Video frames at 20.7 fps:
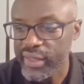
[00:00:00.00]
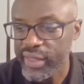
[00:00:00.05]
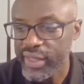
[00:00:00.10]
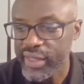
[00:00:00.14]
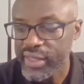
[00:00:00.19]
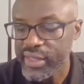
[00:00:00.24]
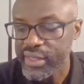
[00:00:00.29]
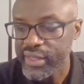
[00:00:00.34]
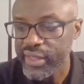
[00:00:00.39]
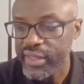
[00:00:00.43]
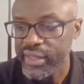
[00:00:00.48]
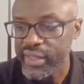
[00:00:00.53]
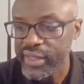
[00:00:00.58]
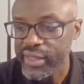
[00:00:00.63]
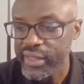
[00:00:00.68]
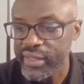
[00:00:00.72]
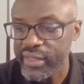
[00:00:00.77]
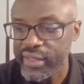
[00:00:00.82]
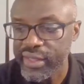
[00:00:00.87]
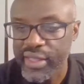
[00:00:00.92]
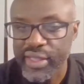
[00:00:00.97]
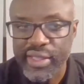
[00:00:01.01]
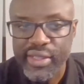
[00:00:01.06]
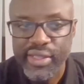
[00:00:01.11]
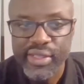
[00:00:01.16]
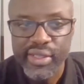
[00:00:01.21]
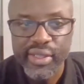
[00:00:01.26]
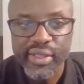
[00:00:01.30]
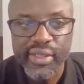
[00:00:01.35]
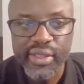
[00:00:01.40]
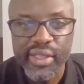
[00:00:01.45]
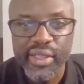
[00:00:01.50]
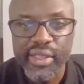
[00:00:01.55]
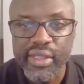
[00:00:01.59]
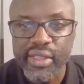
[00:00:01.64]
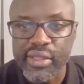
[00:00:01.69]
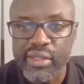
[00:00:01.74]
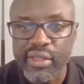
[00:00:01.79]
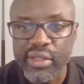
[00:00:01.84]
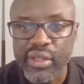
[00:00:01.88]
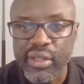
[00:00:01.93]
And that's the idea. That is the
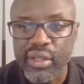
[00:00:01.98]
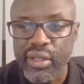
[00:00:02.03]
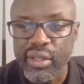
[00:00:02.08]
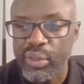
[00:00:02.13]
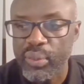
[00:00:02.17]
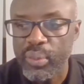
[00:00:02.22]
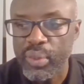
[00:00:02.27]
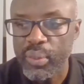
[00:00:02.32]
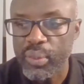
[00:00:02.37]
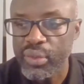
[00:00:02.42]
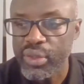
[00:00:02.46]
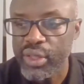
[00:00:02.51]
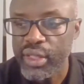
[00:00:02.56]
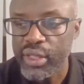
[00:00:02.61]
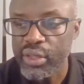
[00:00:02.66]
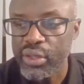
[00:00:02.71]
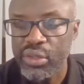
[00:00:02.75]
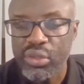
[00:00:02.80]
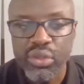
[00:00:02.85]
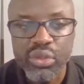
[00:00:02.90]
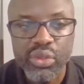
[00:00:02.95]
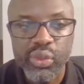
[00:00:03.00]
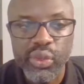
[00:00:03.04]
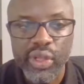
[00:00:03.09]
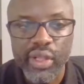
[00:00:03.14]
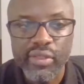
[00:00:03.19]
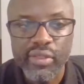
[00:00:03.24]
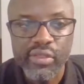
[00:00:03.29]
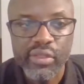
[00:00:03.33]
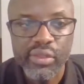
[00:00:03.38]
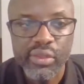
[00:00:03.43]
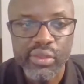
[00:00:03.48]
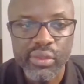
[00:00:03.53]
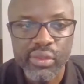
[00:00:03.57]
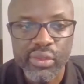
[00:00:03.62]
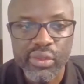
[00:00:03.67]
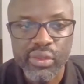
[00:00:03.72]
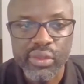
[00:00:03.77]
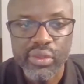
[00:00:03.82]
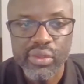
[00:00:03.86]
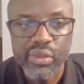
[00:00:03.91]
intent. We would like you to
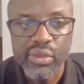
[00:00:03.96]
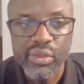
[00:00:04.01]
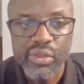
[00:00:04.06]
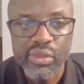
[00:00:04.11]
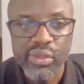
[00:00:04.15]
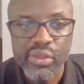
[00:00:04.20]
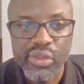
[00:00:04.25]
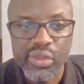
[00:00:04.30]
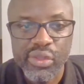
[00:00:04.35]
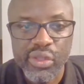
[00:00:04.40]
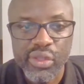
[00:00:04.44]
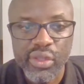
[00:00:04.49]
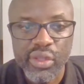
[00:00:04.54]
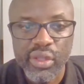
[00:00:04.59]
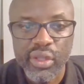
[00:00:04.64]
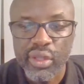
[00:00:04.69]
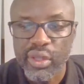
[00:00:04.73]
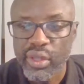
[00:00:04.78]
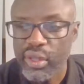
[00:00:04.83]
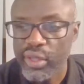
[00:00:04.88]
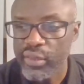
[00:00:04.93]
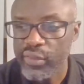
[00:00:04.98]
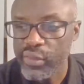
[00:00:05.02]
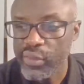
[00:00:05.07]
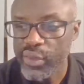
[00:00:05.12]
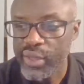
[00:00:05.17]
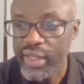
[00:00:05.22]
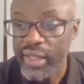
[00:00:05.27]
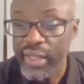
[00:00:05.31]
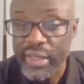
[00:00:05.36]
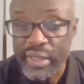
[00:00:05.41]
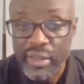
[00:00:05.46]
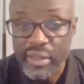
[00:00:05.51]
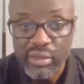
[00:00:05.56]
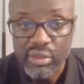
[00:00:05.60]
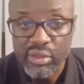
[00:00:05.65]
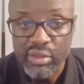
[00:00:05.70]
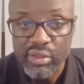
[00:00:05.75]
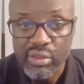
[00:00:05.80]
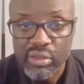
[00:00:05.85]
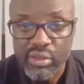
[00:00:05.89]
travel if you can.